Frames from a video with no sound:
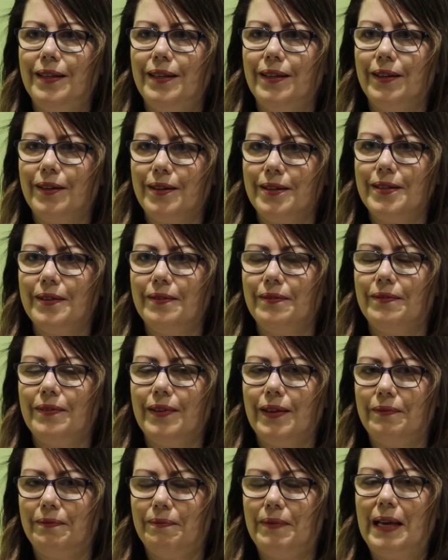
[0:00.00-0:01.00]
because of
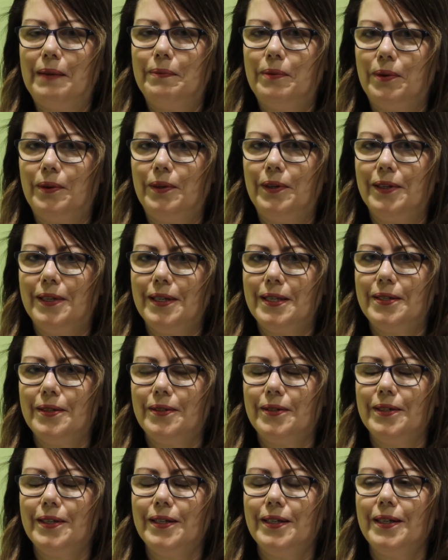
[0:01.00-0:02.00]
a bipolar
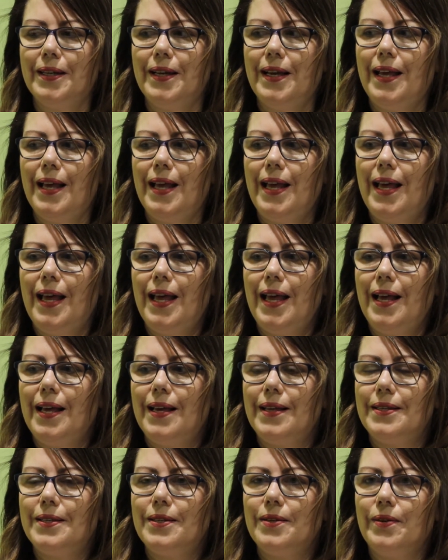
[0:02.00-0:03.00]
disorder.
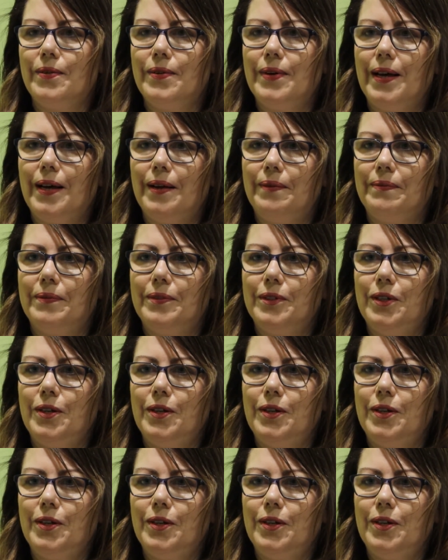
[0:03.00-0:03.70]
So I've